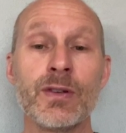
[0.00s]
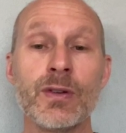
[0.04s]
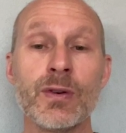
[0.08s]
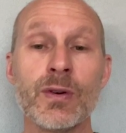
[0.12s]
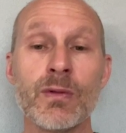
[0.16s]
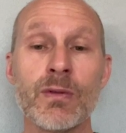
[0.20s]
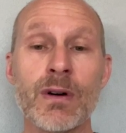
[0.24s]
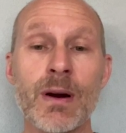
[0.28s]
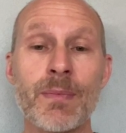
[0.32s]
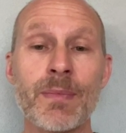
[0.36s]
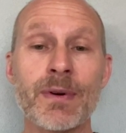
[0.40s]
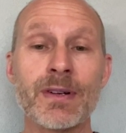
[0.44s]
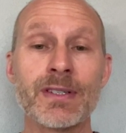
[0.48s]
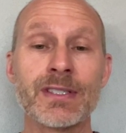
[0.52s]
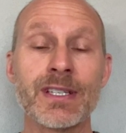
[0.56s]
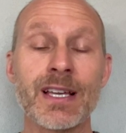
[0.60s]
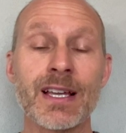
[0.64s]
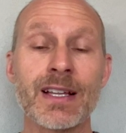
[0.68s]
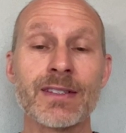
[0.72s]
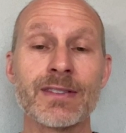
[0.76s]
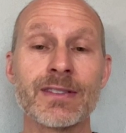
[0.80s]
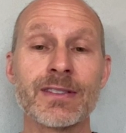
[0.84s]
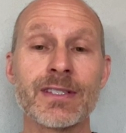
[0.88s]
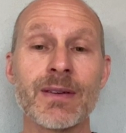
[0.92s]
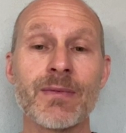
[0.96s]
do
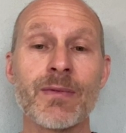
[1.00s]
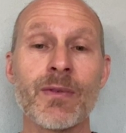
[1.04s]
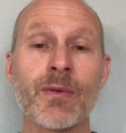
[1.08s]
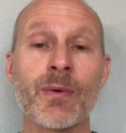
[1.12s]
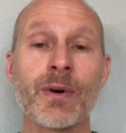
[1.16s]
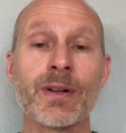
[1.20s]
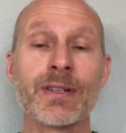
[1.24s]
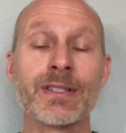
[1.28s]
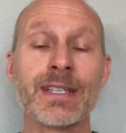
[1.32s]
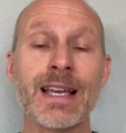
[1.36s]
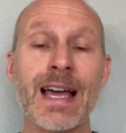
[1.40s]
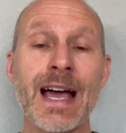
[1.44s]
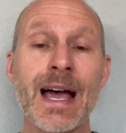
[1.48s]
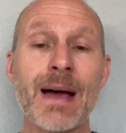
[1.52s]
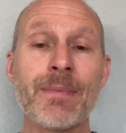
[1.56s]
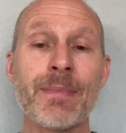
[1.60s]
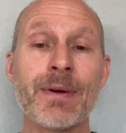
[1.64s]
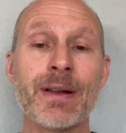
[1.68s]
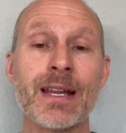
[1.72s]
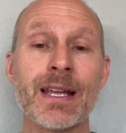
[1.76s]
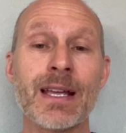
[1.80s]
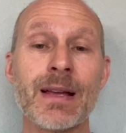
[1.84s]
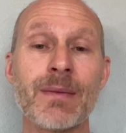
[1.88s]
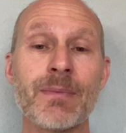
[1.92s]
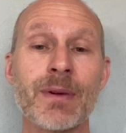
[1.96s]
represent some of what's
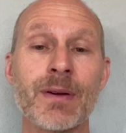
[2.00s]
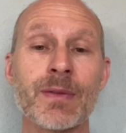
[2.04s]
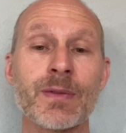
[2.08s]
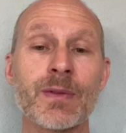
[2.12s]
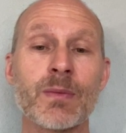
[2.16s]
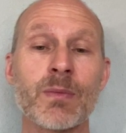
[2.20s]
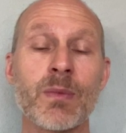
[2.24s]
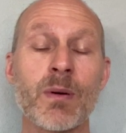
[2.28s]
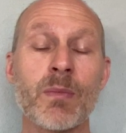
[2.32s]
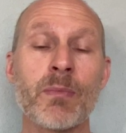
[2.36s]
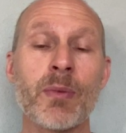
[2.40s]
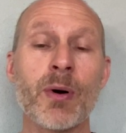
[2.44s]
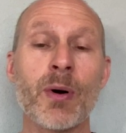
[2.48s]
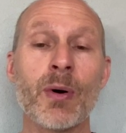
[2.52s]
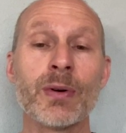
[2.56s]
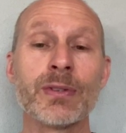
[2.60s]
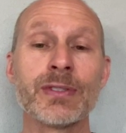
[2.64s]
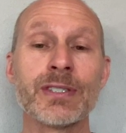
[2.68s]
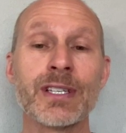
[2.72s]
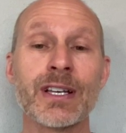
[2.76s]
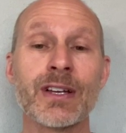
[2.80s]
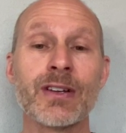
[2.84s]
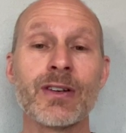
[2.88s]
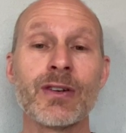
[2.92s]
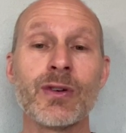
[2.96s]
happening, but they're
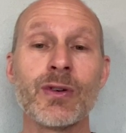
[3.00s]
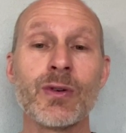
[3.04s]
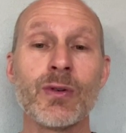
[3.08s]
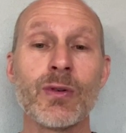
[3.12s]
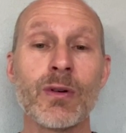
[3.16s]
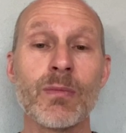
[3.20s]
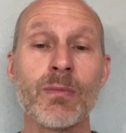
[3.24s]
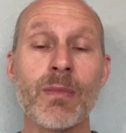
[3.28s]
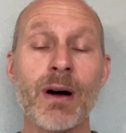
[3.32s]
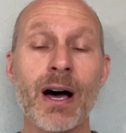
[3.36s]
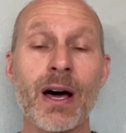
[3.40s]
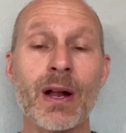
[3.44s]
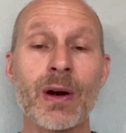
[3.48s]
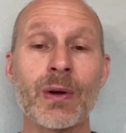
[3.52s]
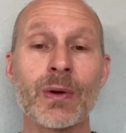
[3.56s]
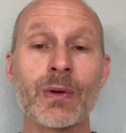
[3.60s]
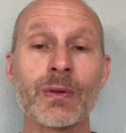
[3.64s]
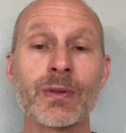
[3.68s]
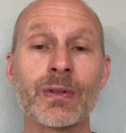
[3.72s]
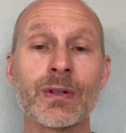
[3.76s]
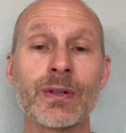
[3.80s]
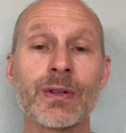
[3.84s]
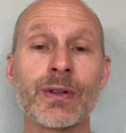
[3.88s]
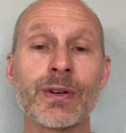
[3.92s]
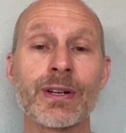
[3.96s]
proposing a newer
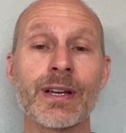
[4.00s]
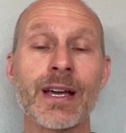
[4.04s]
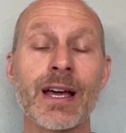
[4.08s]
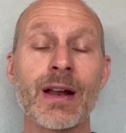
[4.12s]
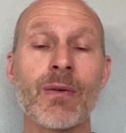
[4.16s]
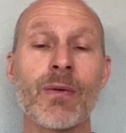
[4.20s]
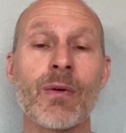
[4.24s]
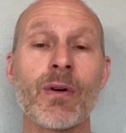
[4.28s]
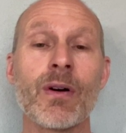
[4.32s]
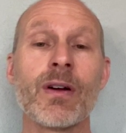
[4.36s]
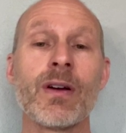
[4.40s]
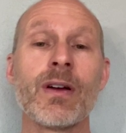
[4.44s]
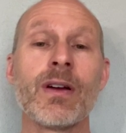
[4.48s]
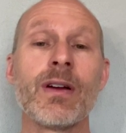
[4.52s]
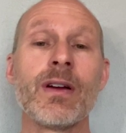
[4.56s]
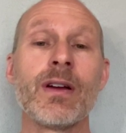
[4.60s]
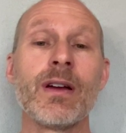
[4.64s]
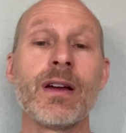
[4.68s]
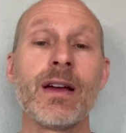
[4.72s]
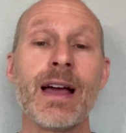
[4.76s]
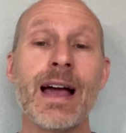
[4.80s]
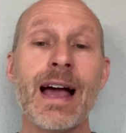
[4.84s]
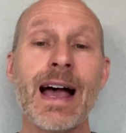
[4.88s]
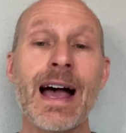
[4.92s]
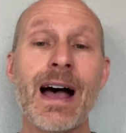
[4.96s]
model to look at
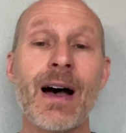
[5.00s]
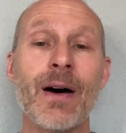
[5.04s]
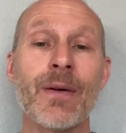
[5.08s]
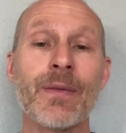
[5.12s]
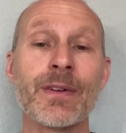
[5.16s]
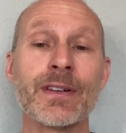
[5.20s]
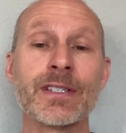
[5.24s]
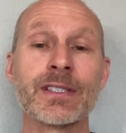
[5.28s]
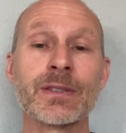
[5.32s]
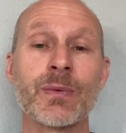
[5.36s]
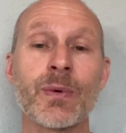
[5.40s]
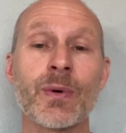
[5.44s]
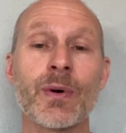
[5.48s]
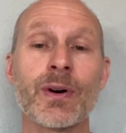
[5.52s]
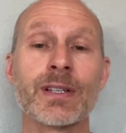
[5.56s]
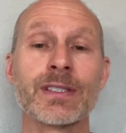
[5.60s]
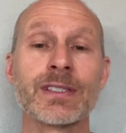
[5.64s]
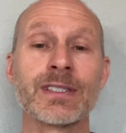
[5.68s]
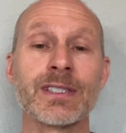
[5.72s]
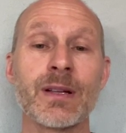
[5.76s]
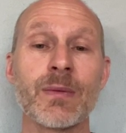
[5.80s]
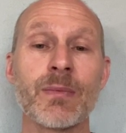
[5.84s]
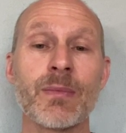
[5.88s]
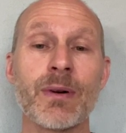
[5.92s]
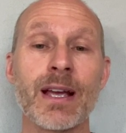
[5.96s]
how this
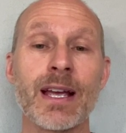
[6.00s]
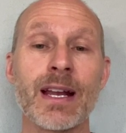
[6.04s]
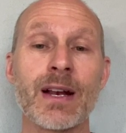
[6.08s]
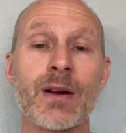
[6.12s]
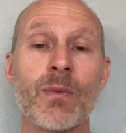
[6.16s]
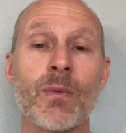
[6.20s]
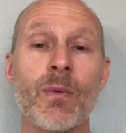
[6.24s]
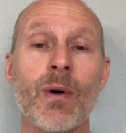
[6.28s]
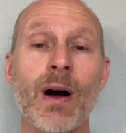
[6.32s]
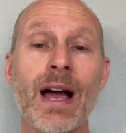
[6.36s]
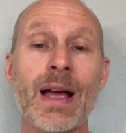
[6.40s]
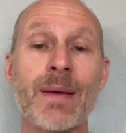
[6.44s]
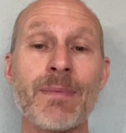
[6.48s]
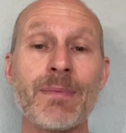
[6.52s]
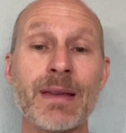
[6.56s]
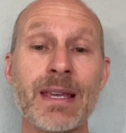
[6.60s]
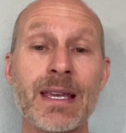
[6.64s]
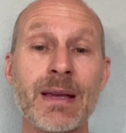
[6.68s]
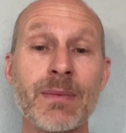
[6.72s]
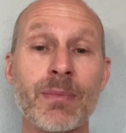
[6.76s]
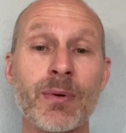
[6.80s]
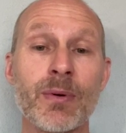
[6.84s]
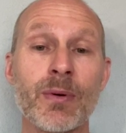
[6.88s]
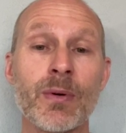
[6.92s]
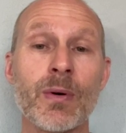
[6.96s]
works in the brain and why
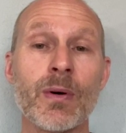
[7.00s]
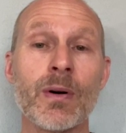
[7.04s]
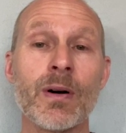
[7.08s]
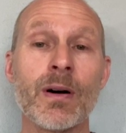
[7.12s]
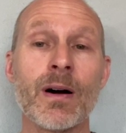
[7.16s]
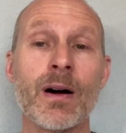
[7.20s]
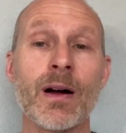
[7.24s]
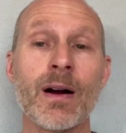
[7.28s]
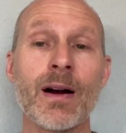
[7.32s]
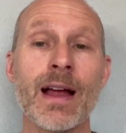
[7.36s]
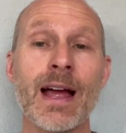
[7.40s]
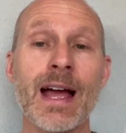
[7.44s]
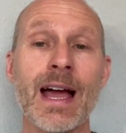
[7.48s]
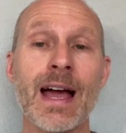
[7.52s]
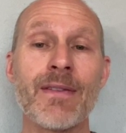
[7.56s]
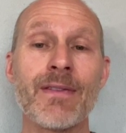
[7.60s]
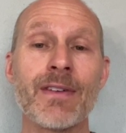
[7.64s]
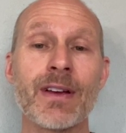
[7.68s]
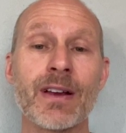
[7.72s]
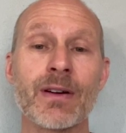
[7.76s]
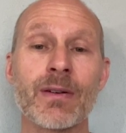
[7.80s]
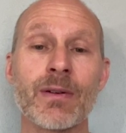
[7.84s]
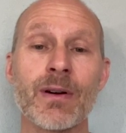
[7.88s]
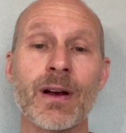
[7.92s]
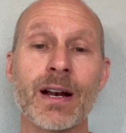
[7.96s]
people have
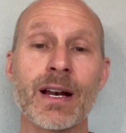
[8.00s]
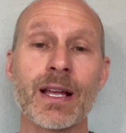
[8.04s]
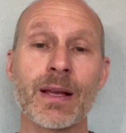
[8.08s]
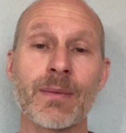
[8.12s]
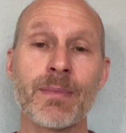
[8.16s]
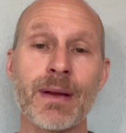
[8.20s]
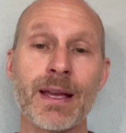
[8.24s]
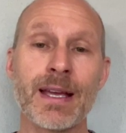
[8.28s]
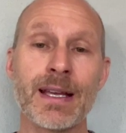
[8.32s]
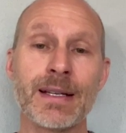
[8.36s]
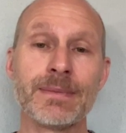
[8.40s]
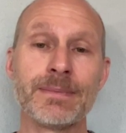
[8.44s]
having chronic.